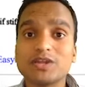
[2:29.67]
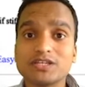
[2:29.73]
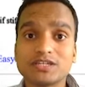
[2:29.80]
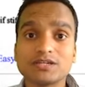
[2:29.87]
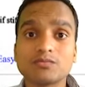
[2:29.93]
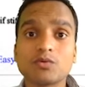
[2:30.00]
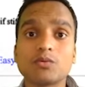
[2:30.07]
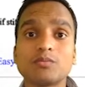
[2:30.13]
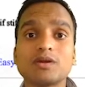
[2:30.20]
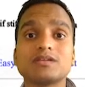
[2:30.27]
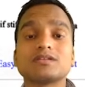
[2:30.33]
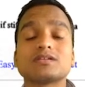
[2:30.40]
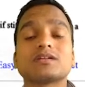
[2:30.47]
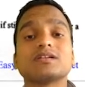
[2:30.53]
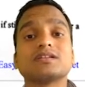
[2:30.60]
bending
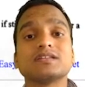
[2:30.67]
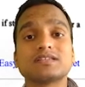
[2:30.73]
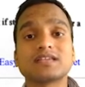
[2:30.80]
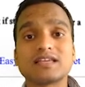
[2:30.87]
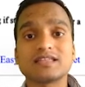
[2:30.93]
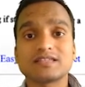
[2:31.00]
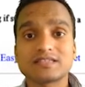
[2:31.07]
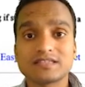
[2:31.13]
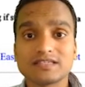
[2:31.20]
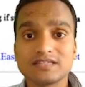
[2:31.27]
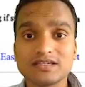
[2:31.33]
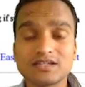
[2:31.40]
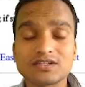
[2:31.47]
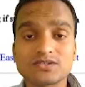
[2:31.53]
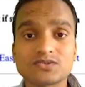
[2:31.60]
moment, design
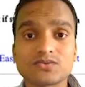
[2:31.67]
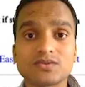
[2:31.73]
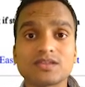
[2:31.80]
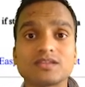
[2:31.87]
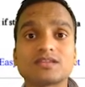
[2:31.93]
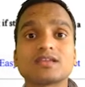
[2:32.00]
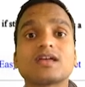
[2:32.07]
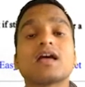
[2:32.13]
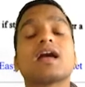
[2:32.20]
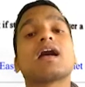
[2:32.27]
shear strength,